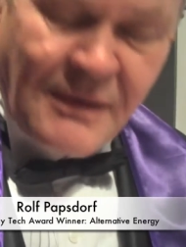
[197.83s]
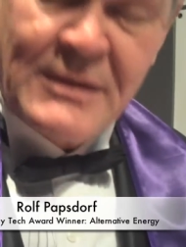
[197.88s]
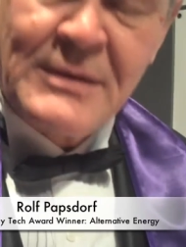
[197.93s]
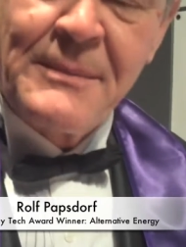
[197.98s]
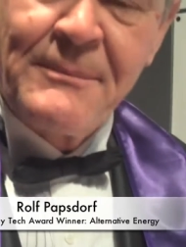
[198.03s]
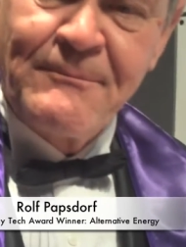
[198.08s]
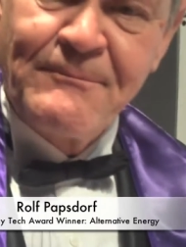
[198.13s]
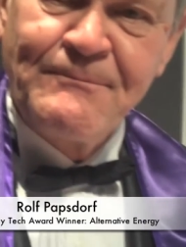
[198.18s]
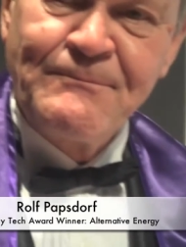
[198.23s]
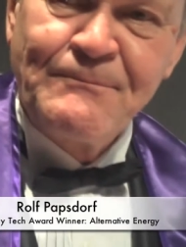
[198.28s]

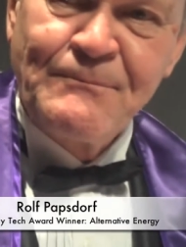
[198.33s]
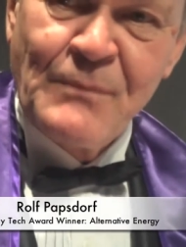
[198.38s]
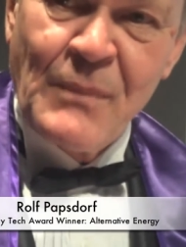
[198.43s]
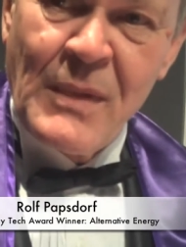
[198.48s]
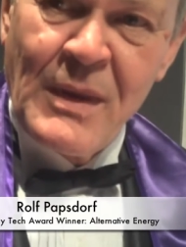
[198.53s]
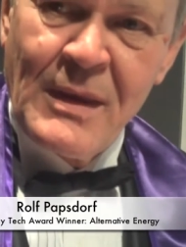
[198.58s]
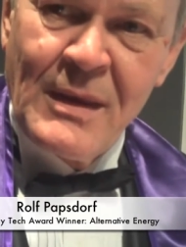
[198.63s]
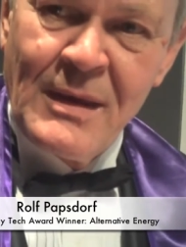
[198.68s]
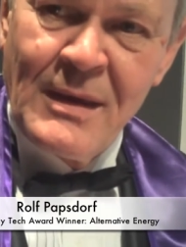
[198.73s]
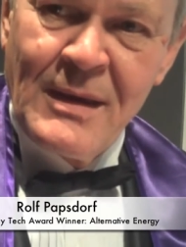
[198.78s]
about his
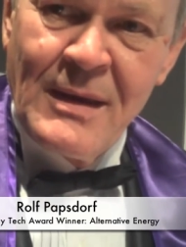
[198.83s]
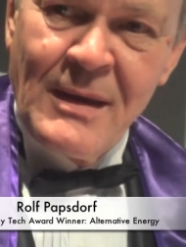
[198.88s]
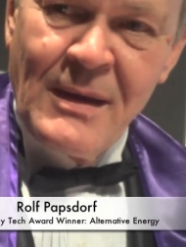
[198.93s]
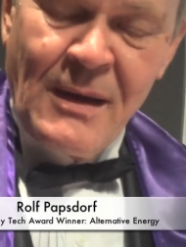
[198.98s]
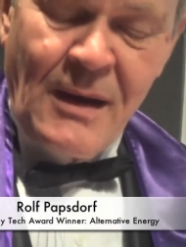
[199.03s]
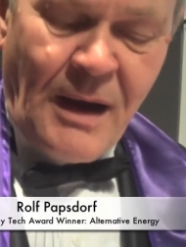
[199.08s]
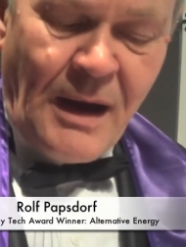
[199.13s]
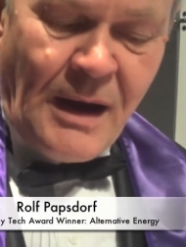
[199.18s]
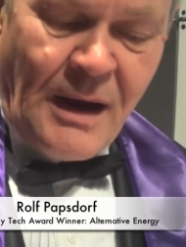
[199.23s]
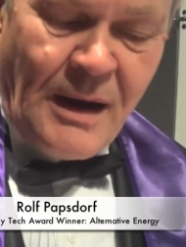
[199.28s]
influence on your
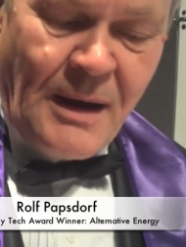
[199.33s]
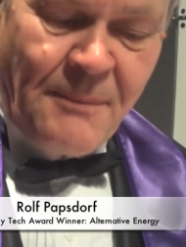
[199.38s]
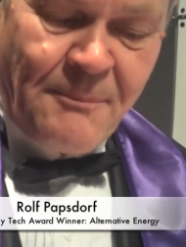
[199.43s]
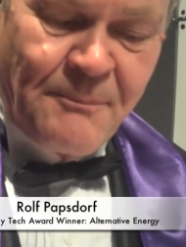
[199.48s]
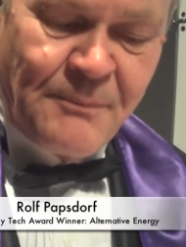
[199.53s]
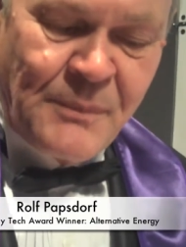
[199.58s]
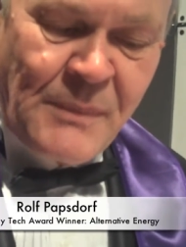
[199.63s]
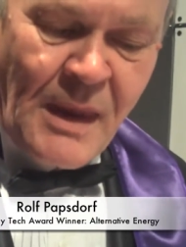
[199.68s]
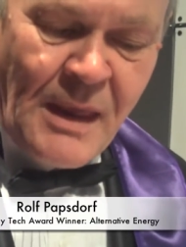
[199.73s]
life. Um,